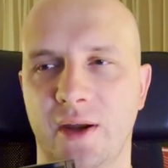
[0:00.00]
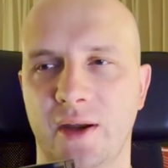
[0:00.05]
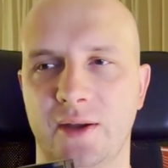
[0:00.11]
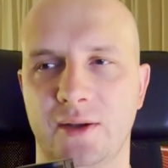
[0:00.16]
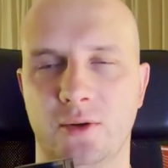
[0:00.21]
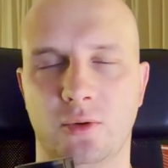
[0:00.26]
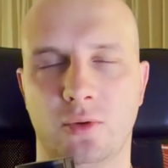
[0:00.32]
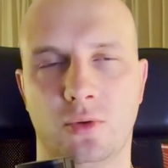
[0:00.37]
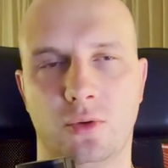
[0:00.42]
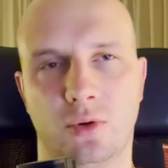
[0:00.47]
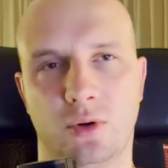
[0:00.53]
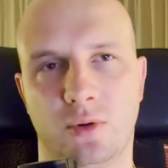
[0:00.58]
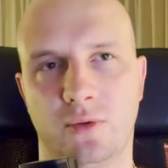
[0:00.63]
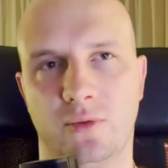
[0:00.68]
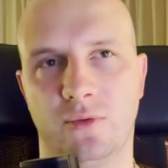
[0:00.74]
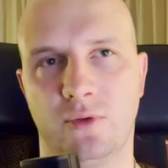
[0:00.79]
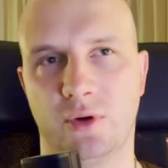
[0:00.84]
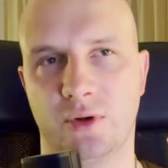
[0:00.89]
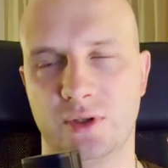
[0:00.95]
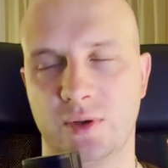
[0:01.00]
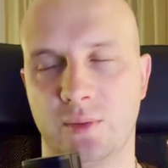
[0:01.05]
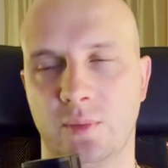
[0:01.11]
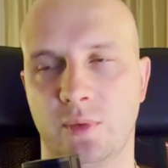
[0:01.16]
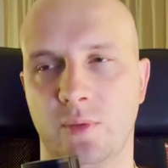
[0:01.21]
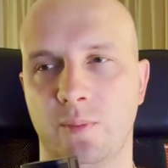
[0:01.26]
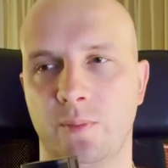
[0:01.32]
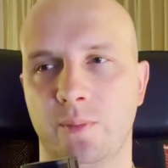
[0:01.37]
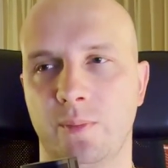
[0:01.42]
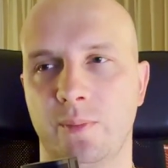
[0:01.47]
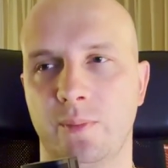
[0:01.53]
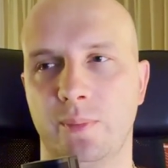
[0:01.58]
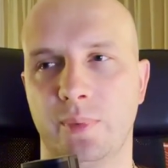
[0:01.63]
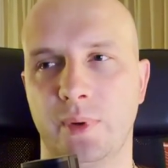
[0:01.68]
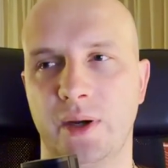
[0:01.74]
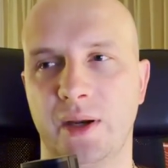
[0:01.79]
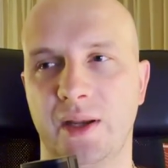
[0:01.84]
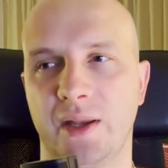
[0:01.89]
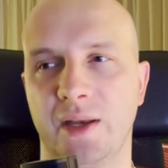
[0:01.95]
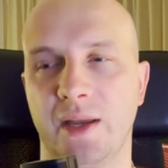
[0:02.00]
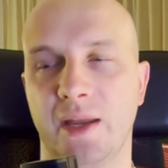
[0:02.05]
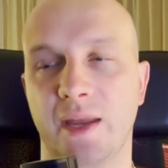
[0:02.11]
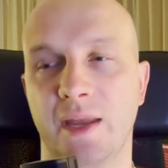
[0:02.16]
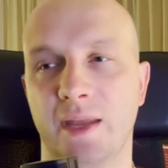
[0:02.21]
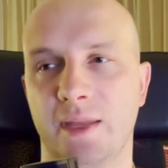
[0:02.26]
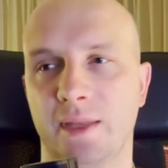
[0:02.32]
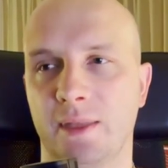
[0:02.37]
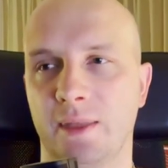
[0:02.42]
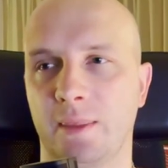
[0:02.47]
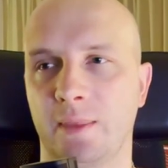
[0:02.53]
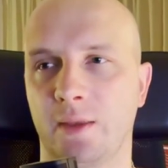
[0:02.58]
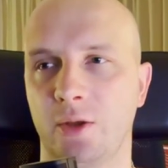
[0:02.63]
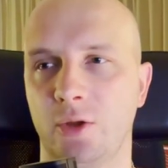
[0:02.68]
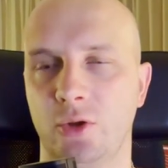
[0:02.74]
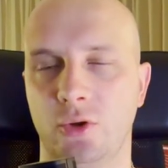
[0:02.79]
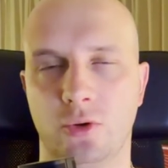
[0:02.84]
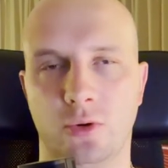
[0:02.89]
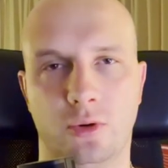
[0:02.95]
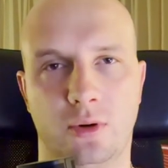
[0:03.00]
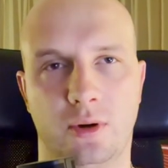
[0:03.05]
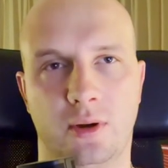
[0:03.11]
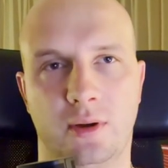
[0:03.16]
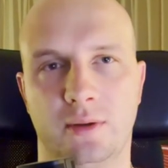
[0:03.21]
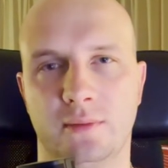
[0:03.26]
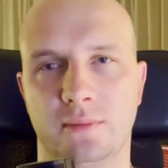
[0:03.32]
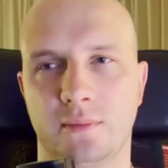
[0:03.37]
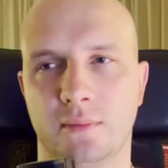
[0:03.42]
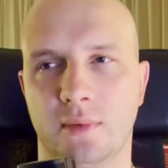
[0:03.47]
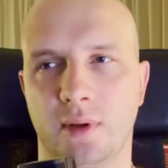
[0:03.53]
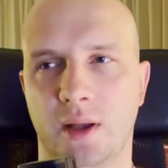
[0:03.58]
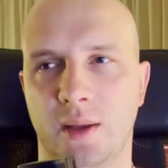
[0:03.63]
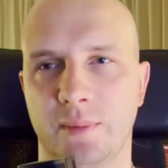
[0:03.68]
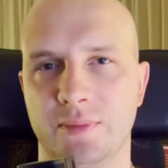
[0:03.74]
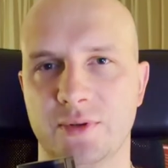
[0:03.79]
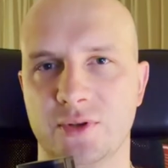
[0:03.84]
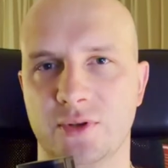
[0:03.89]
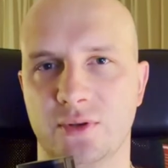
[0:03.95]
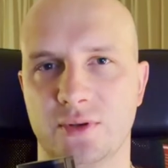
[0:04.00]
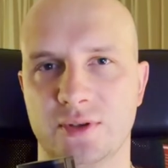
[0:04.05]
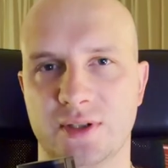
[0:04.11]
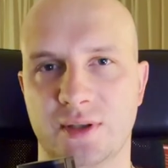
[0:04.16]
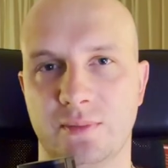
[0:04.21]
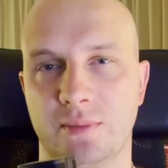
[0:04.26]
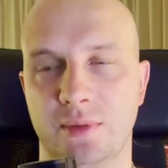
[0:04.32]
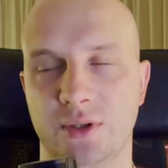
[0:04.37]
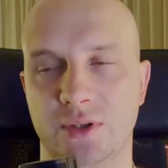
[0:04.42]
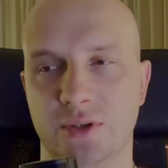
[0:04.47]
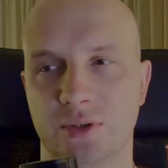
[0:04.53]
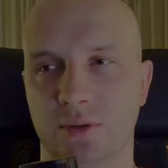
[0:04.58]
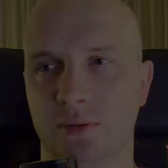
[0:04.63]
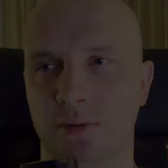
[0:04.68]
or, for example, pre-create your App Store submission.